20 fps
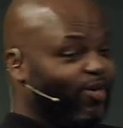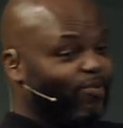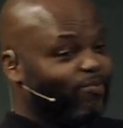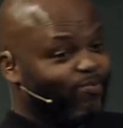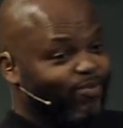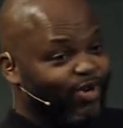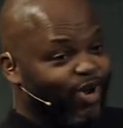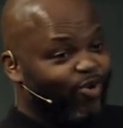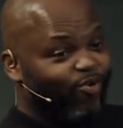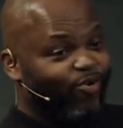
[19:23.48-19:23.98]

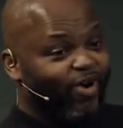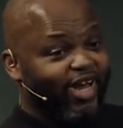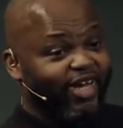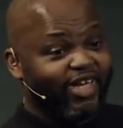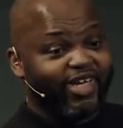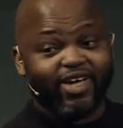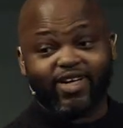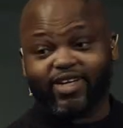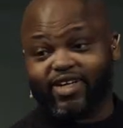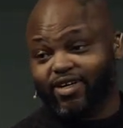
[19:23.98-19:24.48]
no way.
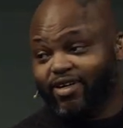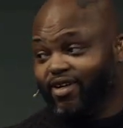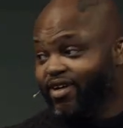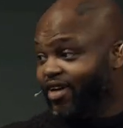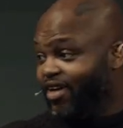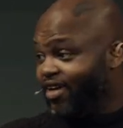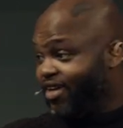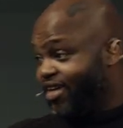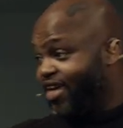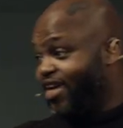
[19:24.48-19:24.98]
Can,
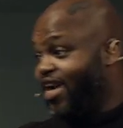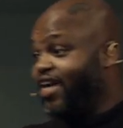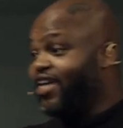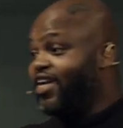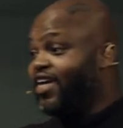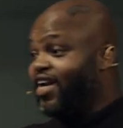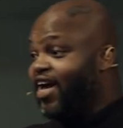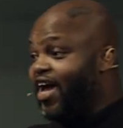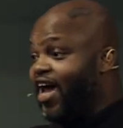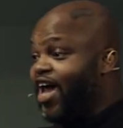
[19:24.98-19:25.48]
can I
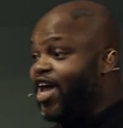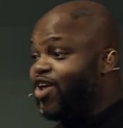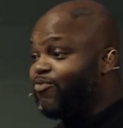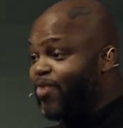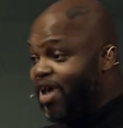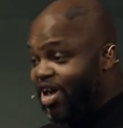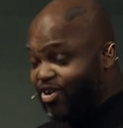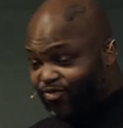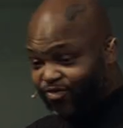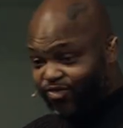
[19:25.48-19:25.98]
get an
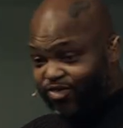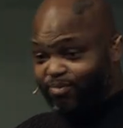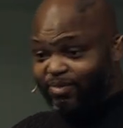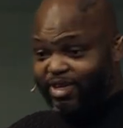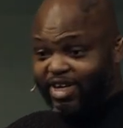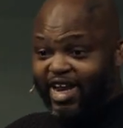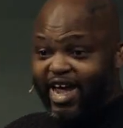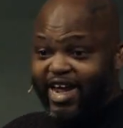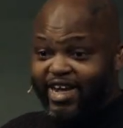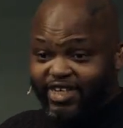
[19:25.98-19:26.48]
amen from the
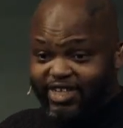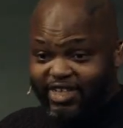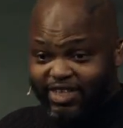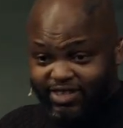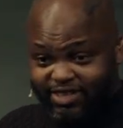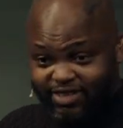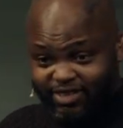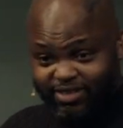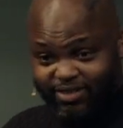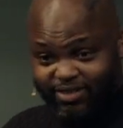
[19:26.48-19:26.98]
ladies?